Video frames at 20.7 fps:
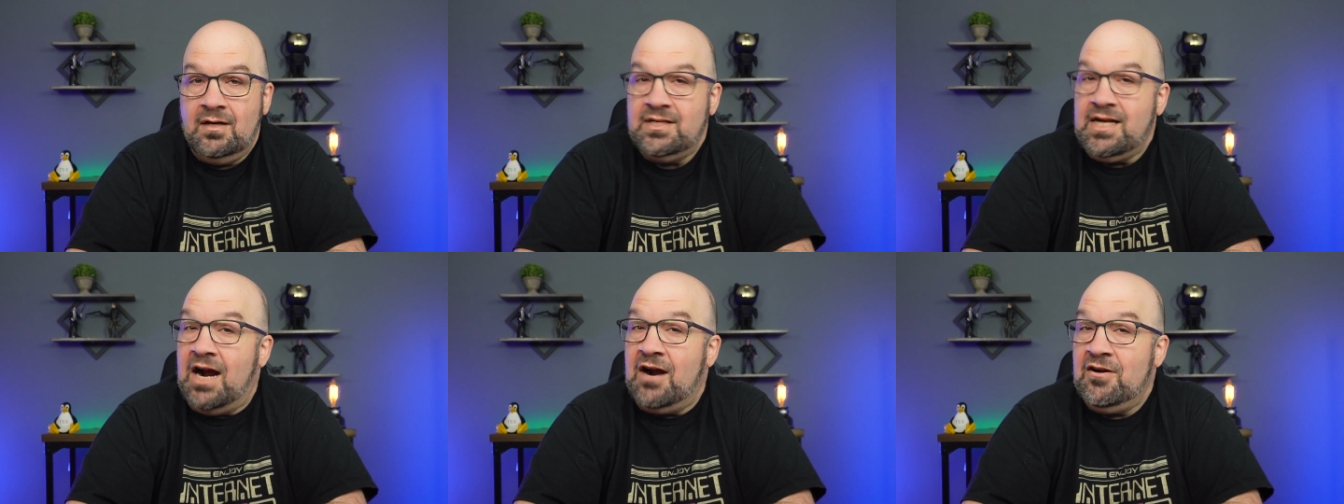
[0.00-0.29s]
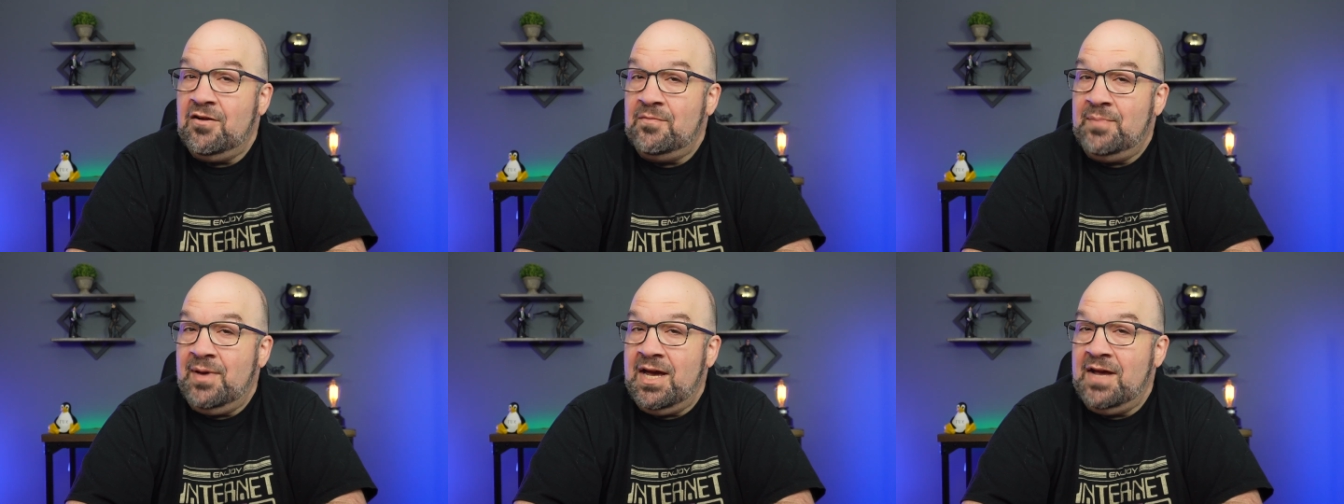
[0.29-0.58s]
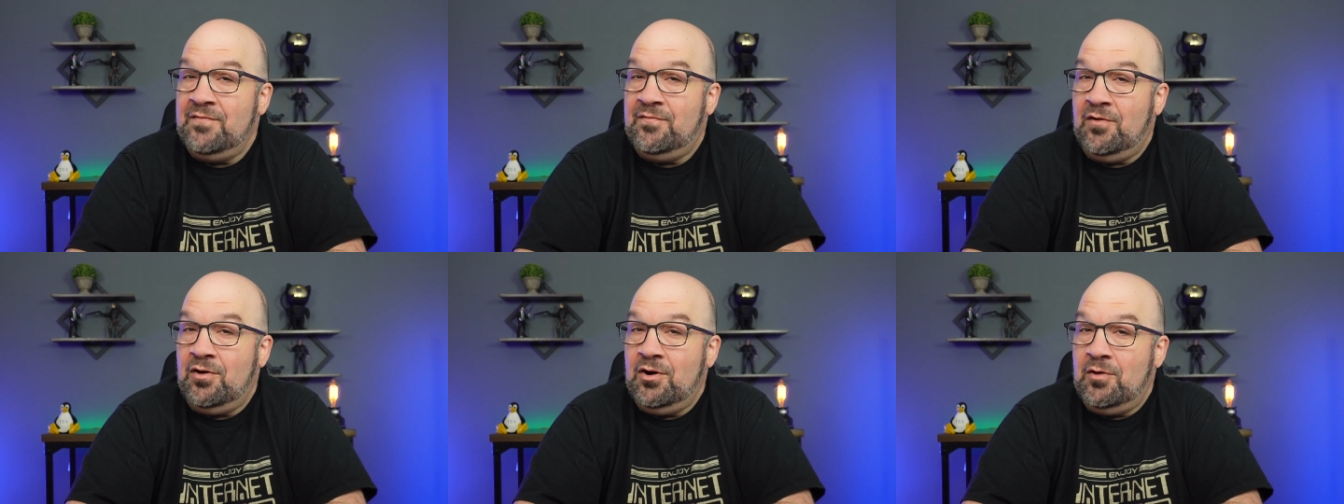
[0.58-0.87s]
Tired of
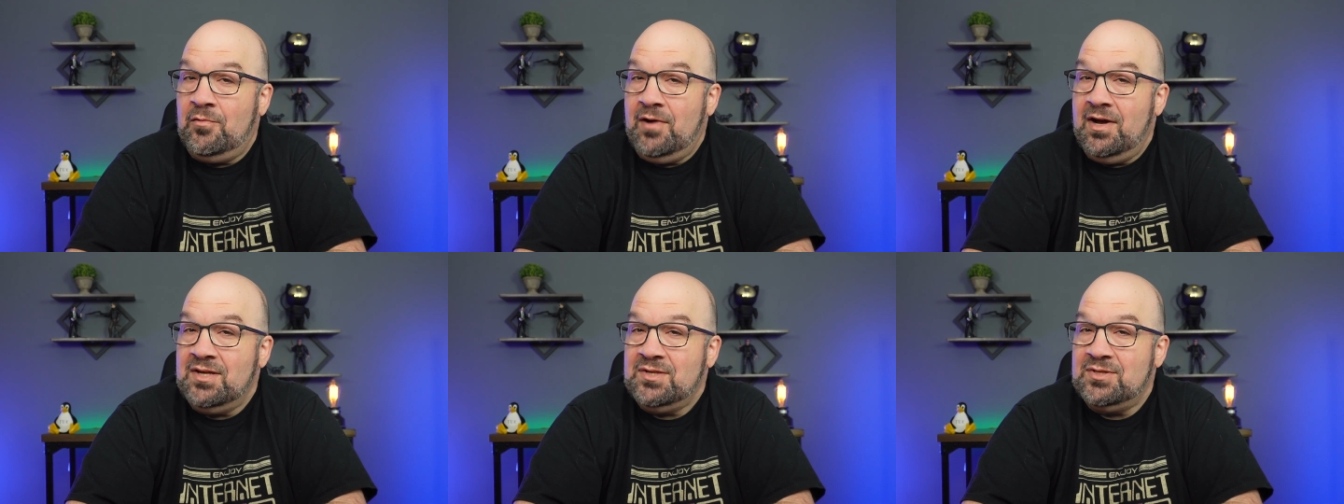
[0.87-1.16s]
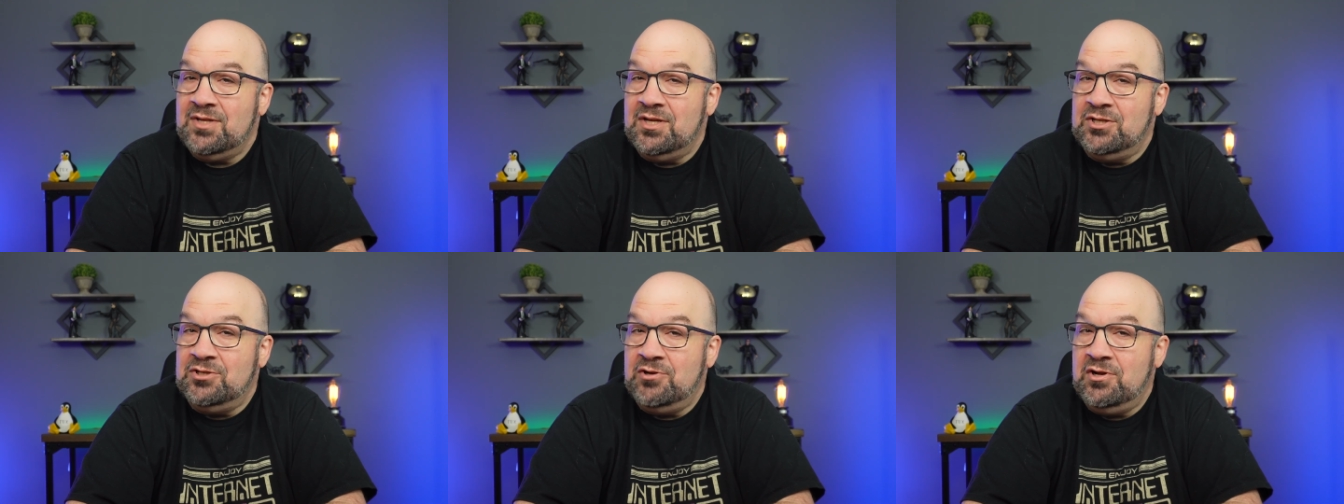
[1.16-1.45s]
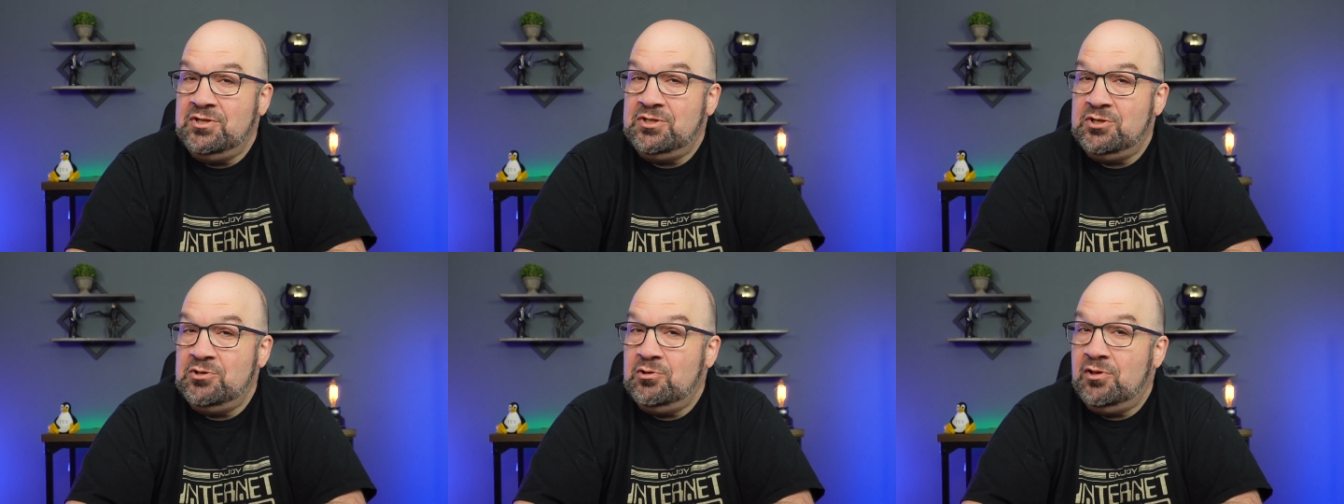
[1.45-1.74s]
paying for an O S that
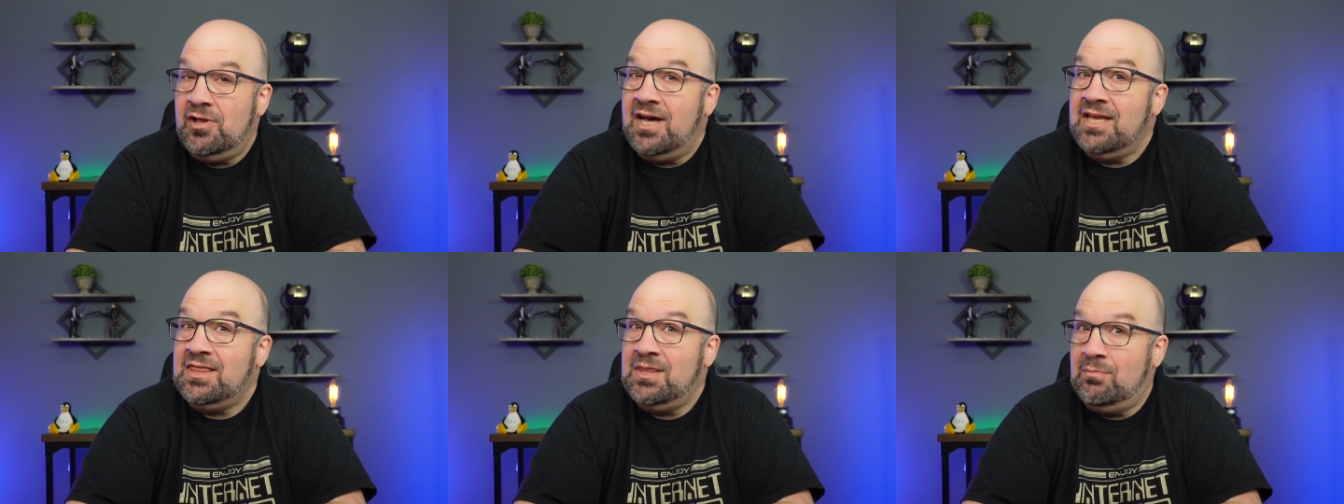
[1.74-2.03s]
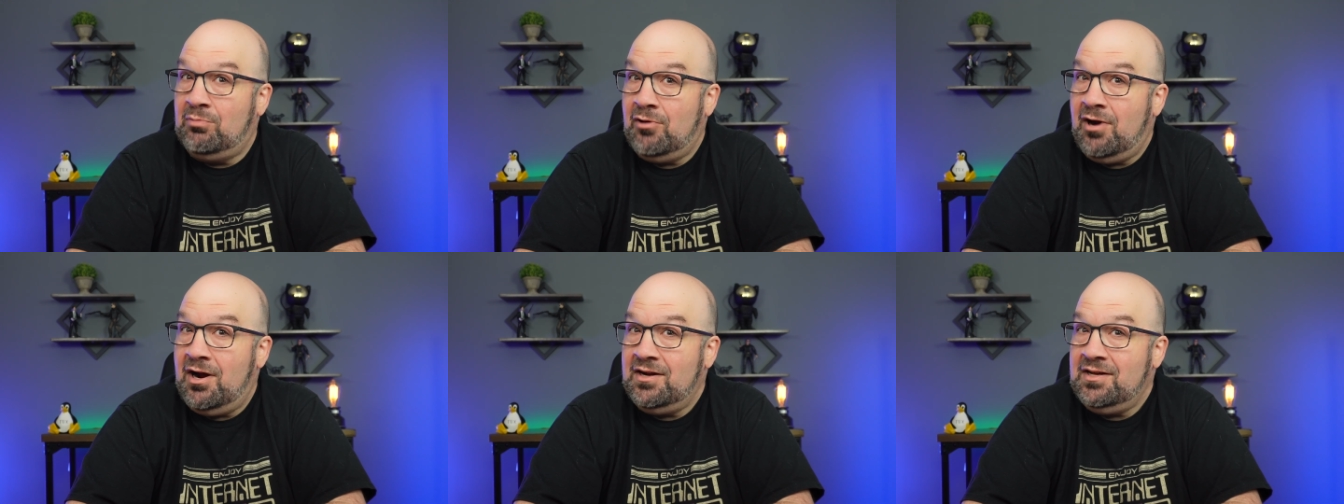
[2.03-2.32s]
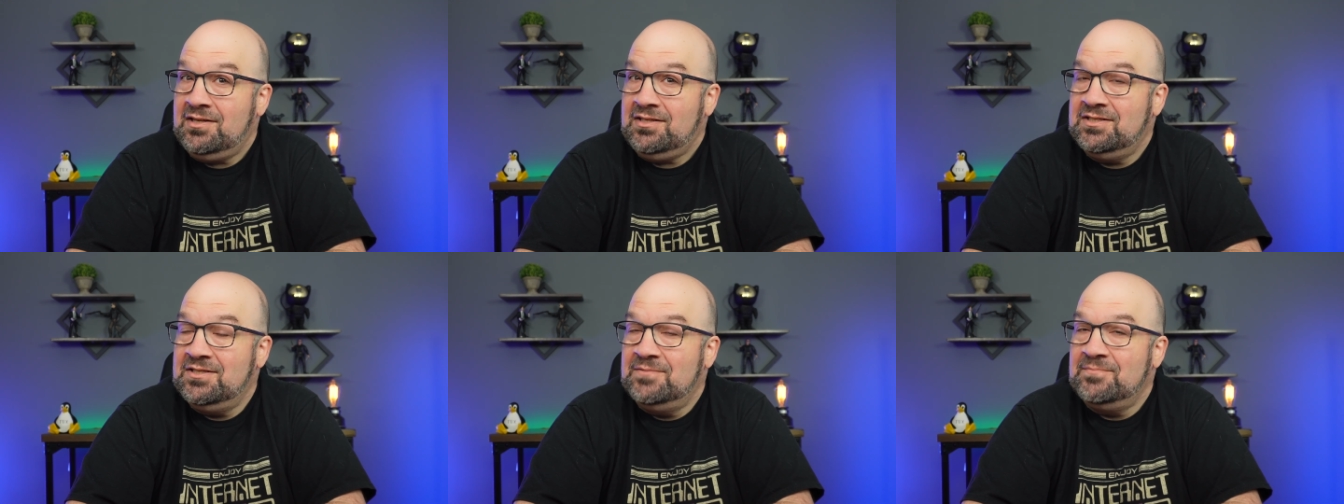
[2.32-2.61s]
treats you like the
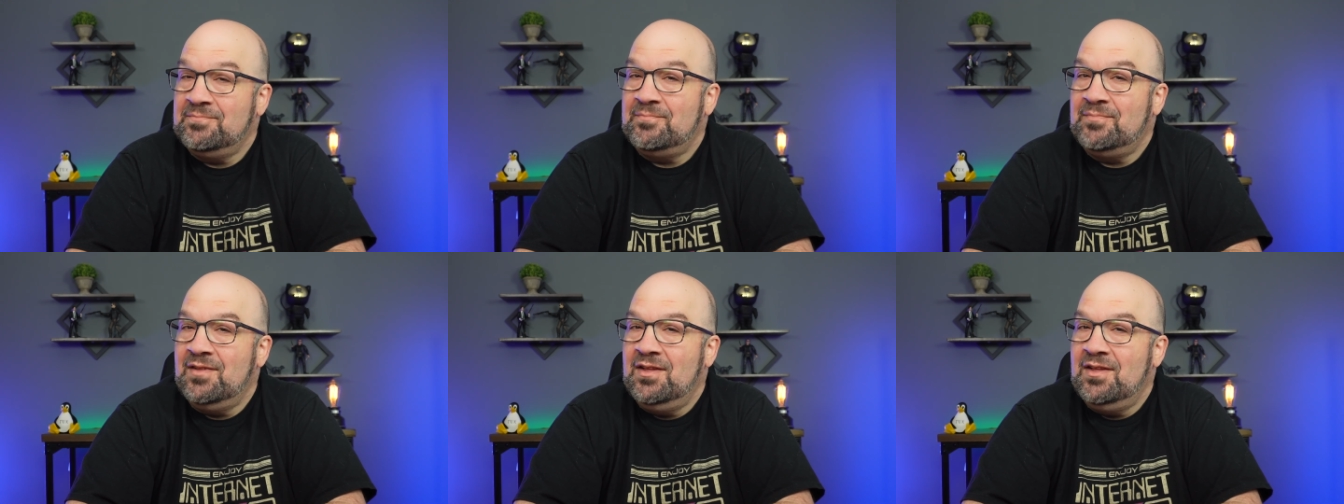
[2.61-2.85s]
product?